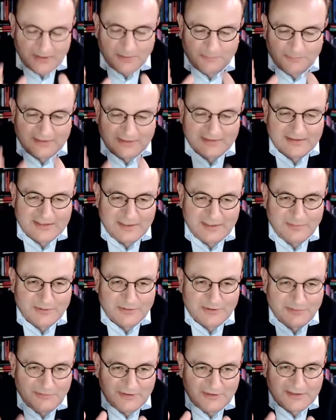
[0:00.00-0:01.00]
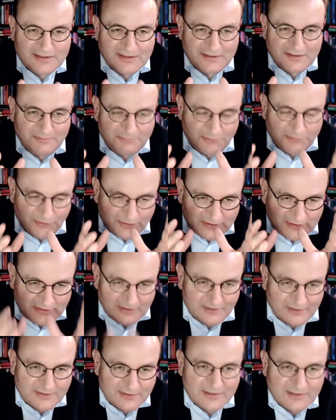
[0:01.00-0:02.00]
but it seems to me it's an important
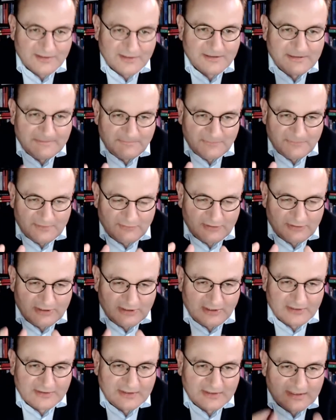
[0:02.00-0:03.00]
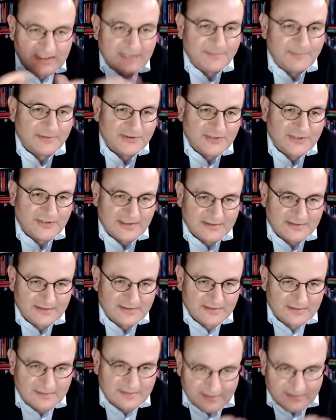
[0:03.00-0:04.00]
answer regarding climate
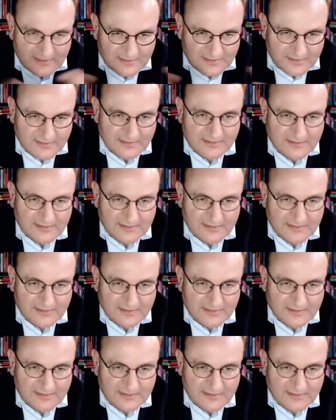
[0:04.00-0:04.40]
justice in, a, uh,